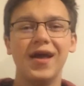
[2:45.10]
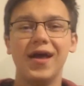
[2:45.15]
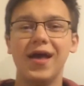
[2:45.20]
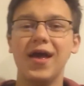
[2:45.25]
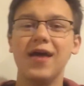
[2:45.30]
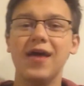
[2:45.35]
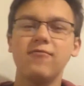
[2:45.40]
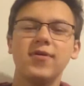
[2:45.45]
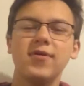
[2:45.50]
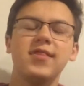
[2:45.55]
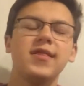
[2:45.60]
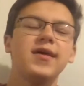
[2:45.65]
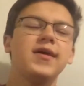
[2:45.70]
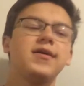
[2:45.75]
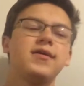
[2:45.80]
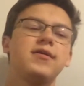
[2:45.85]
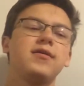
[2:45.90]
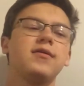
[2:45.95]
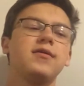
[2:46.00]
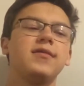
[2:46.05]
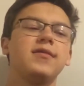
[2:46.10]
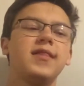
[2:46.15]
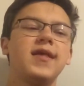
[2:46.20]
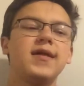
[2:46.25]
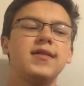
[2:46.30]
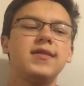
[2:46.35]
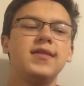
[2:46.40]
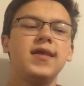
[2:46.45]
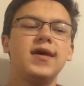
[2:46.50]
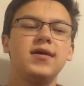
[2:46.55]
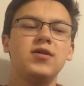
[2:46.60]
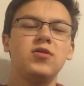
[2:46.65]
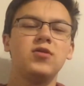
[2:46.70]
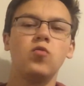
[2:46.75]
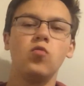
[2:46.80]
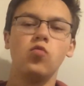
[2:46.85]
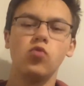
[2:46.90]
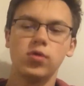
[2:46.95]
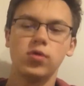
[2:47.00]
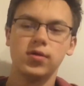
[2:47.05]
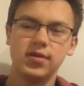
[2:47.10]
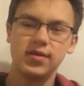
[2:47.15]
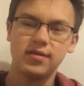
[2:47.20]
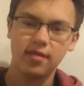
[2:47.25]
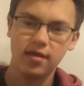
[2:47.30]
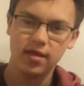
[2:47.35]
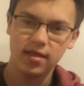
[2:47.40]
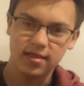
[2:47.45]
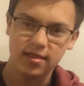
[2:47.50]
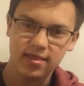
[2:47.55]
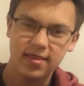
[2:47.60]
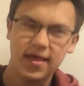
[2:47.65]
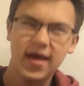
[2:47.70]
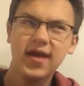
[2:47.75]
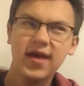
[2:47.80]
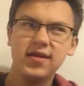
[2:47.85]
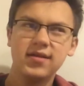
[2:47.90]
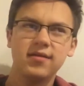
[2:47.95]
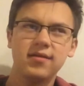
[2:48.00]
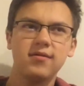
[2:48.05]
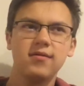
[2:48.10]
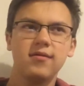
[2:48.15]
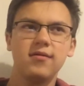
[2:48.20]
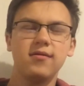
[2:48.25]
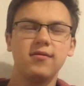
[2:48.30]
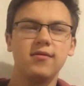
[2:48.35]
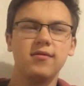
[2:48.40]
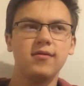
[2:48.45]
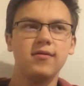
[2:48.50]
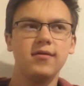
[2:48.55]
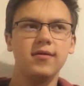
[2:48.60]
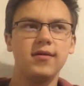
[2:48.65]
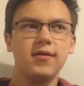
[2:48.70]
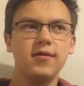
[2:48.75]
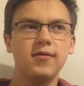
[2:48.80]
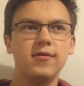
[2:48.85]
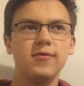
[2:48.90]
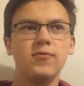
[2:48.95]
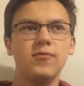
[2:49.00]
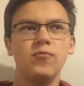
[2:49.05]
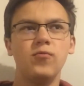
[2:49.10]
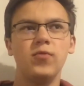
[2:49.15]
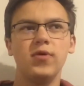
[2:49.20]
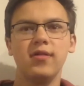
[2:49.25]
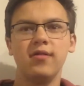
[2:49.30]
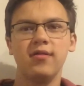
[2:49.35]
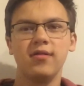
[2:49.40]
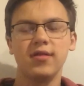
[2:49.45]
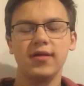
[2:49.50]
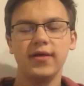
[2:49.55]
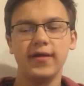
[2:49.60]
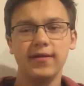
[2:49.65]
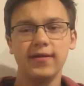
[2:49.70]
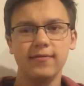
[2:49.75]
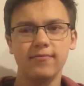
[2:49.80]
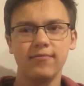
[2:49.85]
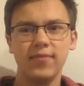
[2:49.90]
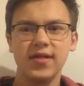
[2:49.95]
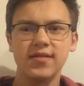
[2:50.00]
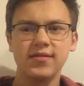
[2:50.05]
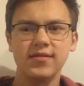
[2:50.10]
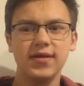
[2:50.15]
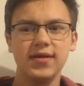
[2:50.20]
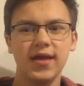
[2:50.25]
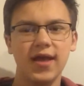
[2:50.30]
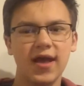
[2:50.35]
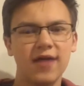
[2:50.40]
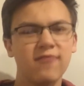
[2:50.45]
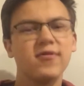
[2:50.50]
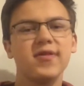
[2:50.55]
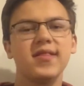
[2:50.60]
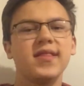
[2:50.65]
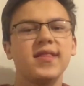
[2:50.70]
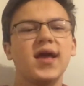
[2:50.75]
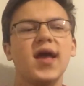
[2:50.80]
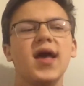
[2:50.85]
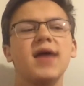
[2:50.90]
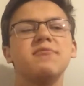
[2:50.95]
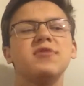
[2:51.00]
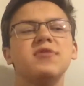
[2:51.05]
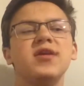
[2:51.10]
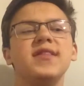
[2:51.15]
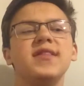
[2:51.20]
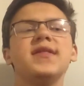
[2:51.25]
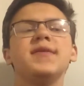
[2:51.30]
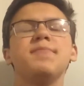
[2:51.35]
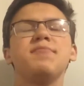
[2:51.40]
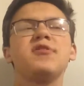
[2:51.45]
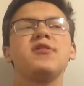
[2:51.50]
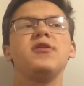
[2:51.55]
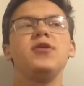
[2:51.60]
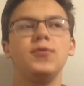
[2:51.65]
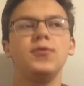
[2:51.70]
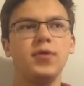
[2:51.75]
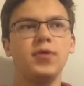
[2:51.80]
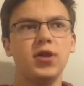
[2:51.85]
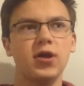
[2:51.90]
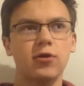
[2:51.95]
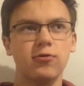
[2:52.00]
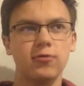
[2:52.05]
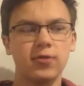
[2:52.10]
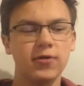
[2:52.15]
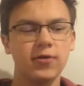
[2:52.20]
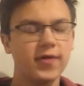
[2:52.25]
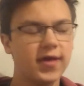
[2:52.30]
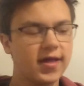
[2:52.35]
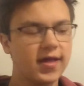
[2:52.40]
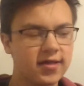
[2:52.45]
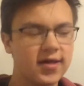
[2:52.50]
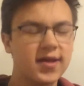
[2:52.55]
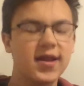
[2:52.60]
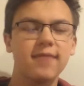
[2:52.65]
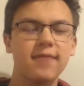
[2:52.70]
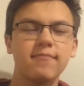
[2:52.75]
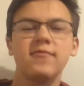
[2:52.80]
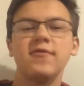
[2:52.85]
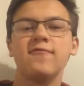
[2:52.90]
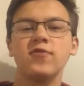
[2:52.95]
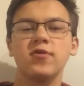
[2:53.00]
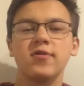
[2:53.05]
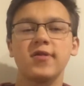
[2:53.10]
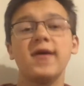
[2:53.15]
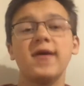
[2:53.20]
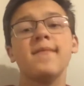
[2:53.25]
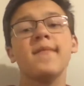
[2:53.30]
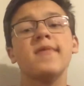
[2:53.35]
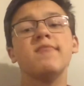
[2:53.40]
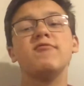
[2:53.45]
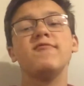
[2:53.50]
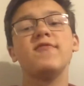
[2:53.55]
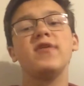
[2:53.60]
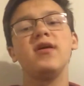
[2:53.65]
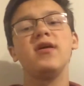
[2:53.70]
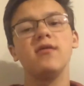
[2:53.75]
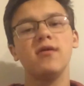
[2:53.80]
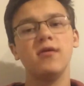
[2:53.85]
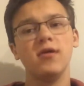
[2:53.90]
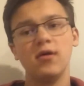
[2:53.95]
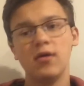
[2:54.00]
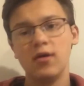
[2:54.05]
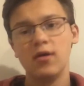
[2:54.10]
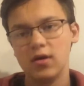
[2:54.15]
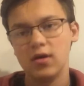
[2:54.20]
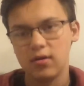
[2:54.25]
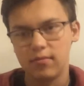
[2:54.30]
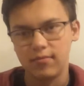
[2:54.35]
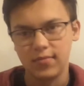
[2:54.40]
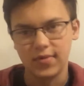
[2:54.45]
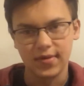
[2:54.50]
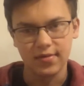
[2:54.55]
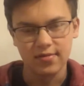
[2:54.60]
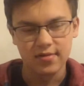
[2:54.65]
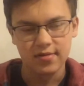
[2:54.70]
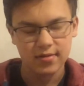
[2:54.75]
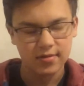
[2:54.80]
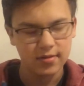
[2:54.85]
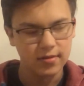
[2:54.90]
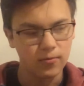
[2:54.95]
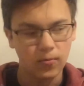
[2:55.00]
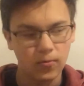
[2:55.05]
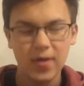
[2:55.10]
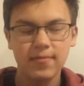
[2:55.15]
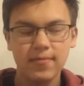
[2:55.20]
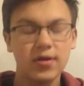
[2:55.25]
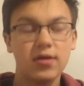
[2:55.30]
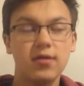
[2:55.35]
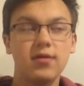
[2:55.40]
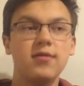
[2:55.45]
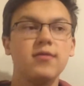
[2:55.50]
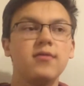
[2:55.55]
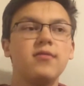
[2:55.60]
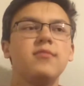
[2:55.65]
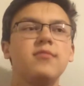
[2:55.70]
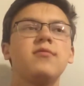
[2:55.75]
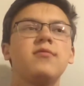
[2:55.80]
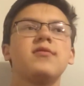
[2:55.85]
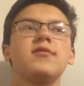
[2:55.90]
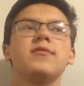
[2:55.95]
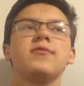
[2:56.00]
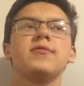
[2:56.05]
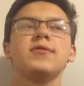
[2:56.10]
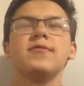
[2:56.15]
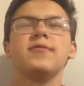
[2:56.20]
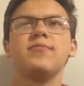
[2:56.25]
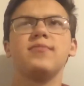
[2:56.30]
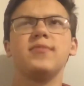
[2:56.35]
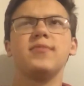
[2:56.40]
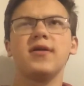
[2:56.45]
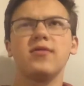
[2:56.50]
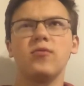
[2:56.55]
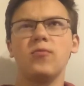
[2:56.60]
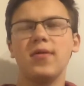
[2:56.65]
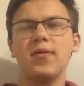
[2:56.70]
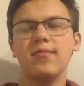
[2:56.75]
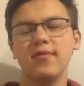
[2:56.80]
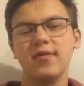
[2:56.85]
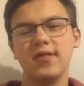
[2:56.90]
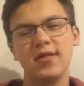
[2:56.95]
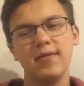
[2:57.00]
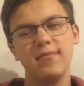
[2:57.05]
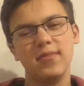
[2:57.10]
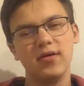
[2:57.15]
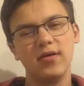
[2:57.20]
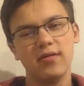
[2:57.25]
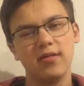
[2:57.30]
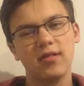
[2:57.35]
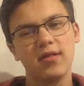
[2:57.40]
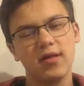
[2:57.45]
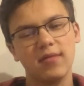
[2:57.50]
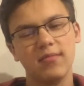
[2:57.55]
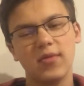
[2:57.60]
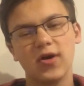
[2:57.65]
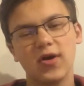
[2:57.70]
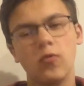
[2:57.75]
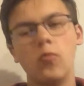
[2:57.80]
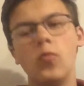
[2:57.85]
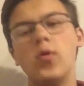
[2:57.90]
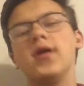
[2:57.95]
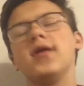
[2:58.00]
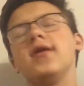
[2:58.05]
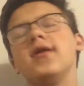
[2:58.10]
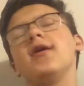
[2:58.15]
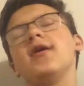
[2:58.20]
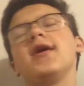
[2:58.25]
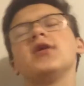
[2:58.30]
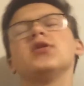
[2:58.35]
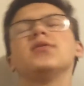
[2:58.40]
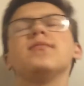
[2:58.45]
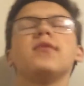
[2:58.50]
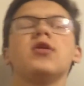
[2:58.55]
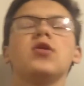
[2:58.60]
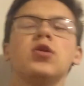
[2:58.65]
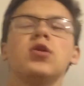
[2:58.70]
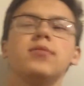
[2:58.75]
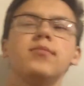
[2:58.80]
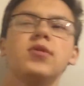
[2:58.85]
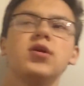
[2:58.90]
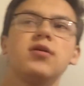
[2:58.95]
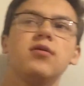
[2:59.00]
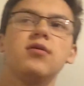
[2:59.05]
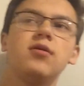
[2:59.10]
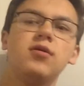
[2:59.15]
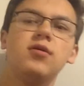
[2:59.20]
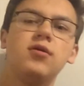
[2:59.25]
everything that led towards that was basically everything that happened in the MCU. You know, Tony gets kidnapped in the first Iron Man movie, builds the weapons, or not the weapons, he builds the Mark 1 Iron Man armor,